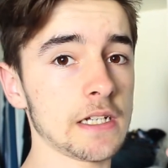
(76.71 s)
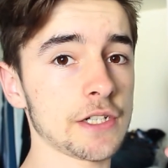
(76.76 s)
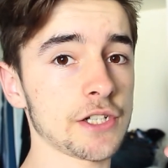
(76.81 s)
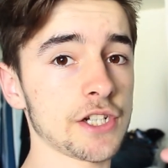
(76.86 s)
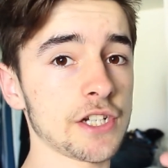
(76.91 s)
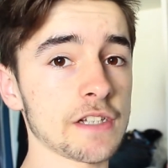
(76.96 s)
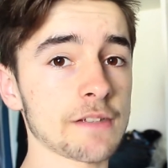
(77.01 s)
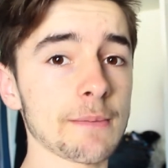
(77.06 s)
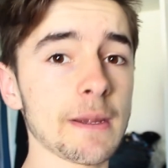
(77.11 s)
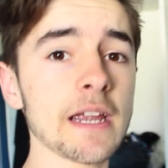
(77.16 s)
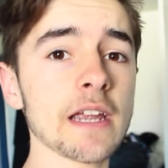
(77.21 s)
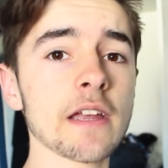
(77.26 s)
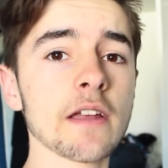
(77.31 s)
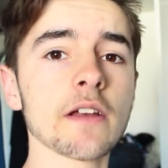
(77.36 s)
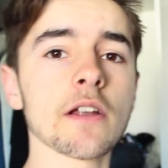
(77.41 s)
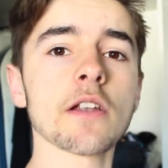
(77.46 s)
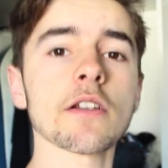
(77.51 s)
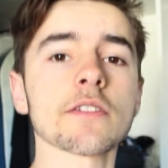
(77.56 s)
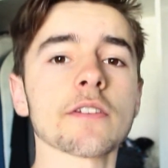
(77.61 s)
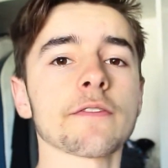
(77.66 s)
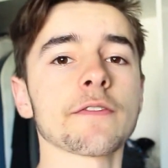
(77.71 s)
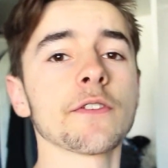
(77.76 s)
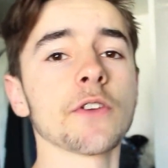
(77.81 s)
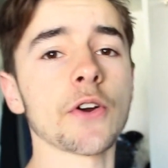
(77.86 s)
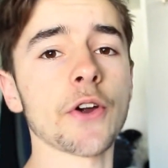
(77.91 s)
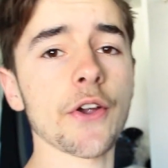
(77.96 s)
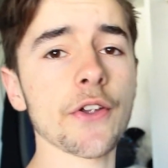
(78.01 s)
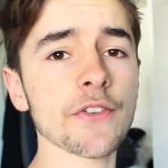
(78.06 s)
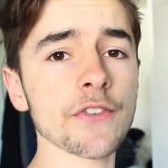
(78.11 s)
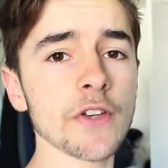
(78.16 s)
she's making a lot of
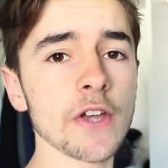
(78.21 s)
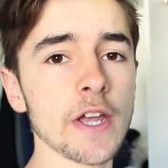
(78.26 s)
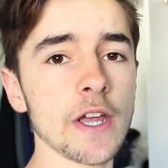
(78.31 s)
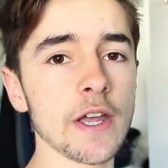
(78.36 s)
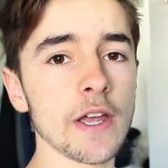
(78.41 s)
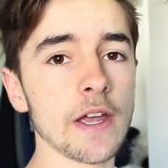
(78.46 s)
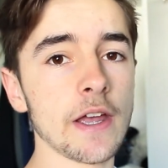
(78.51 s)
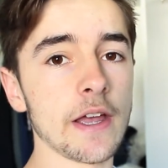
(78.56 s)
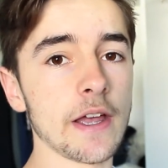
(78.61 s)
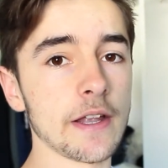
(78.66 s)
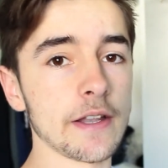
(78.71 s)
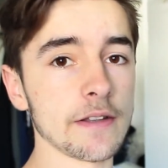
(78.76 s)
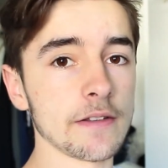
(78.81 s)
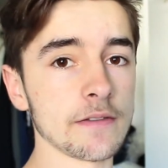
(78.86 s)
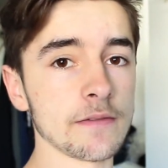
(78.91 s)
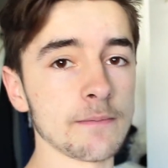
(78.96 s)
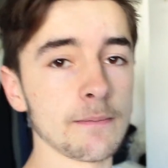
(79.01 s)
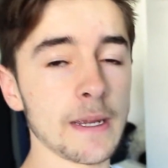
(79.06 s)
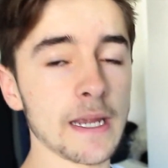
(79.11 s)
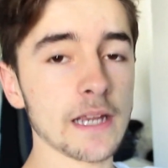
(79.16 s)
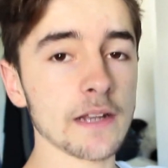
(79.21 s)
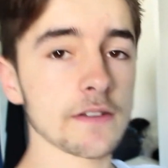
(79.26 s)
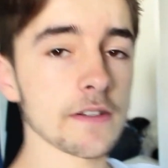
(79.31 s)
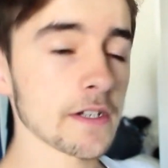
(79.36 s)
noise and make